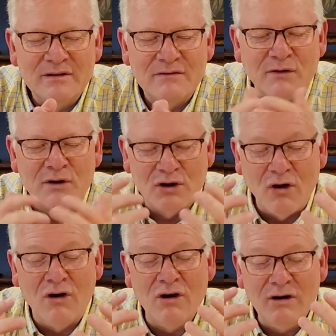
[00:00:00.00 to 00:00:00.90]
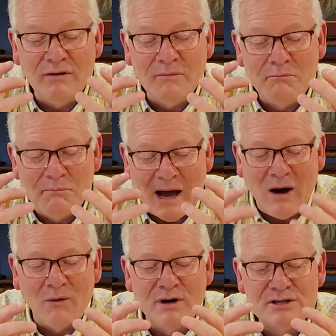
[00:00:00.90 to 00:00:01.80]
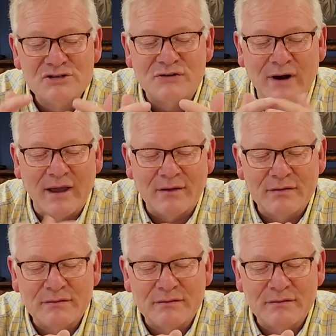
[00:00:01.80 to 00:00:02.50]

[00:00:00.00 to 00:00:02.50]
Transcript: for your power and strength